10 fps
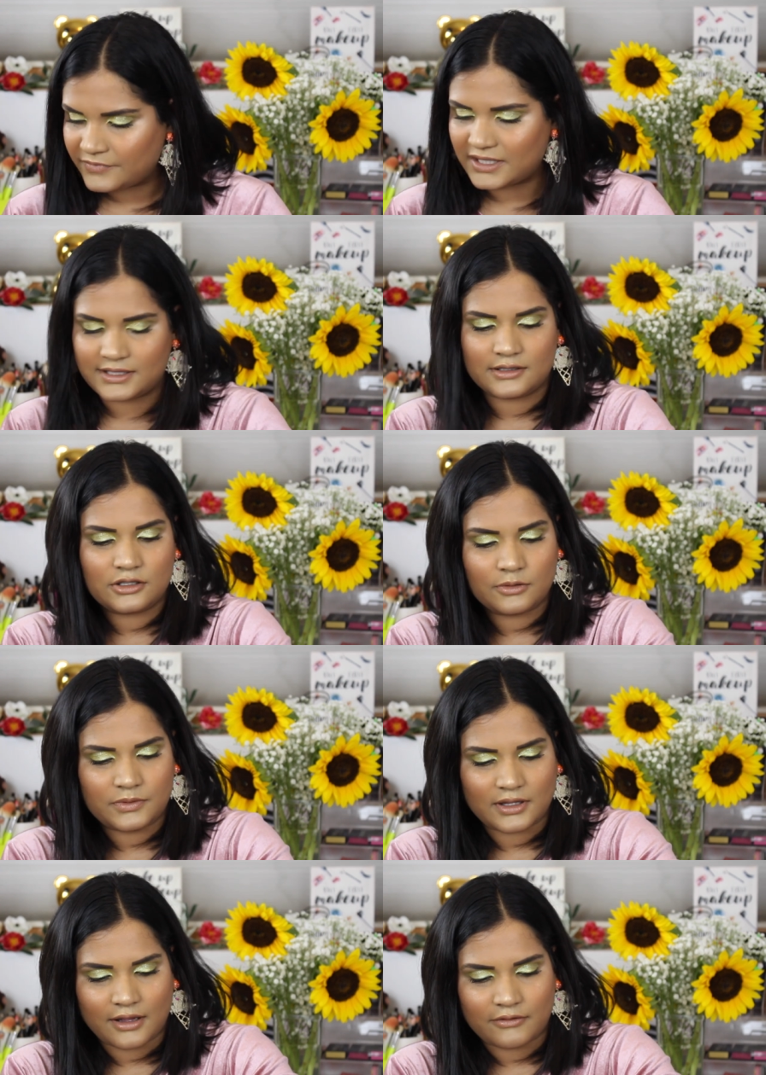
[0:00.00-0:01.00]
that's the dupe
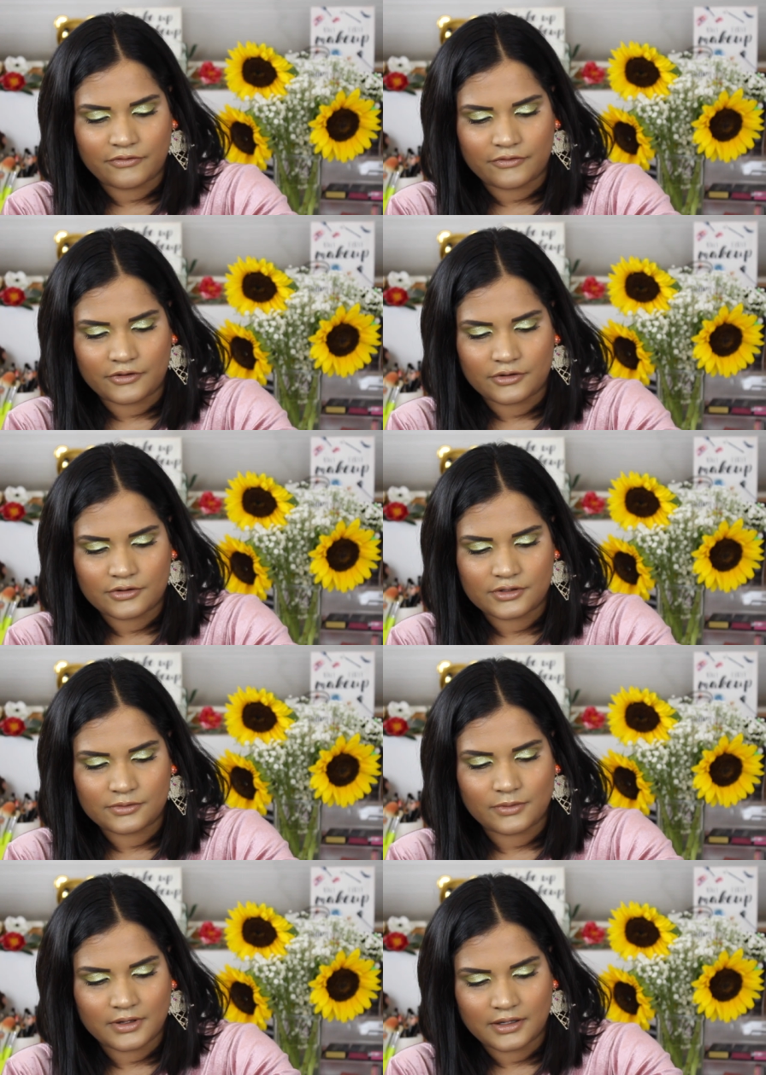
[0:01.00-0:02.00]
to that
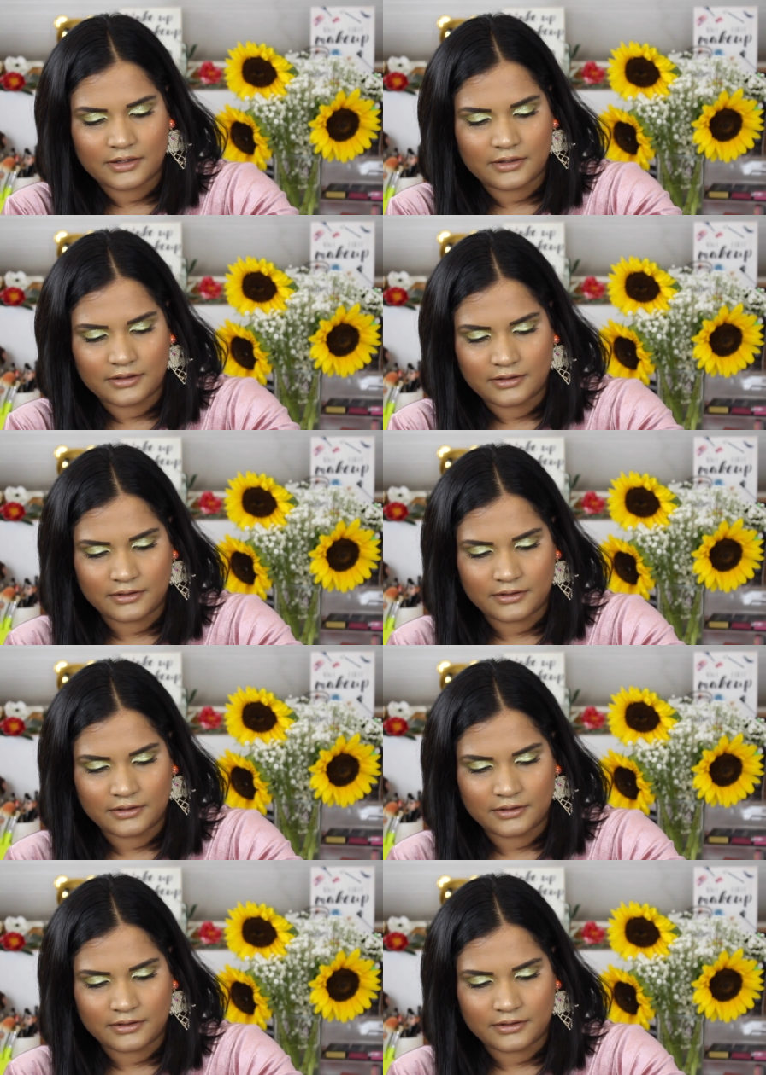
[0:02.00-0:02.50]
first one.